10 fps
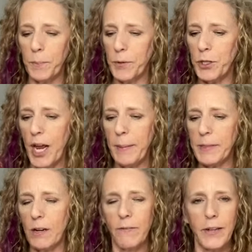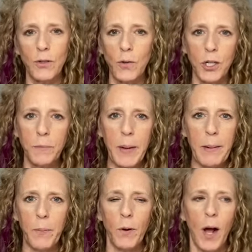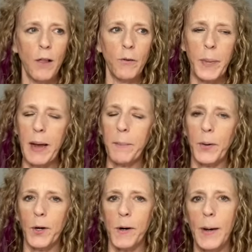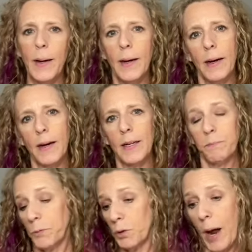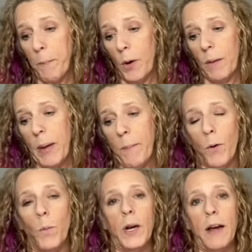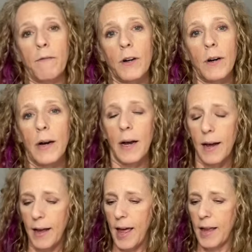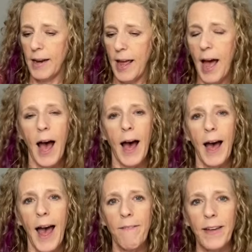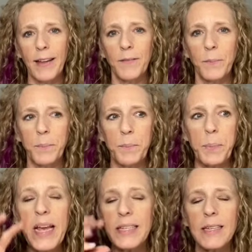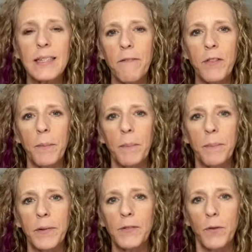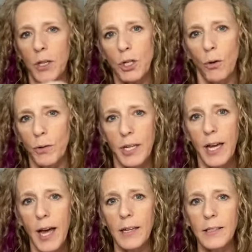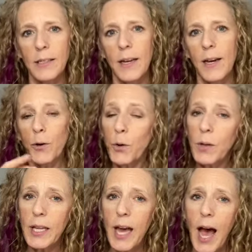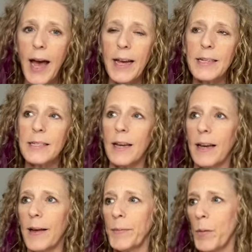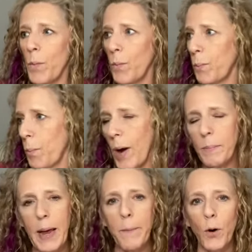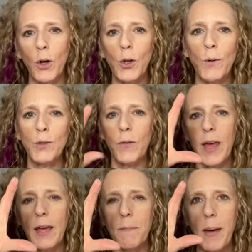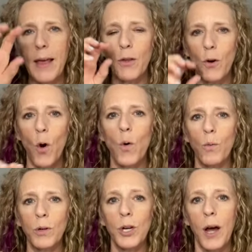shapes out of construction paper, colored paper, scrapbooking paper, whatever, and having pieces of them for the children to cut, googly eyes, some white paper and glue so they can make their own